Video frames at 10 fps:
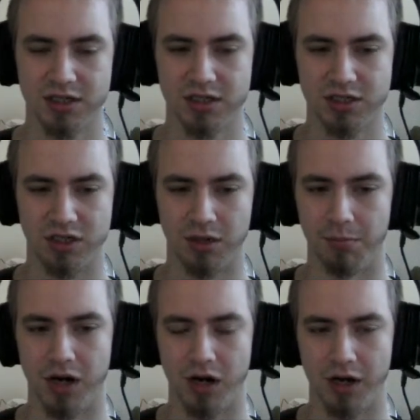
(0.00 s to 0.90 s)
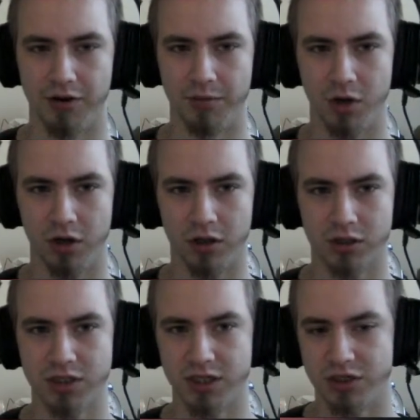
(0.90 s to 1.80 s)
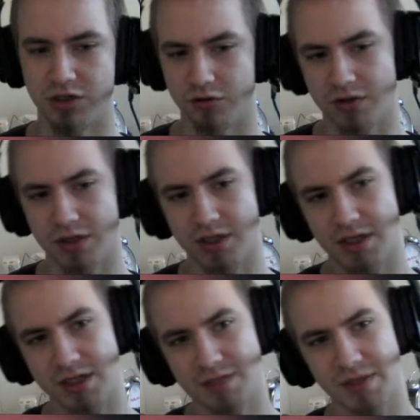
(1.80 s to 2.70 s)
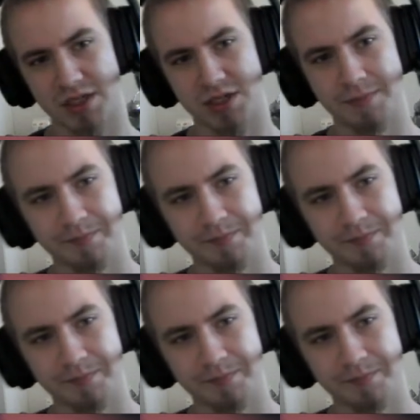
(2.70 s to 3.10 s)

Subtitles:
some other Murlocs introduced in the expansion.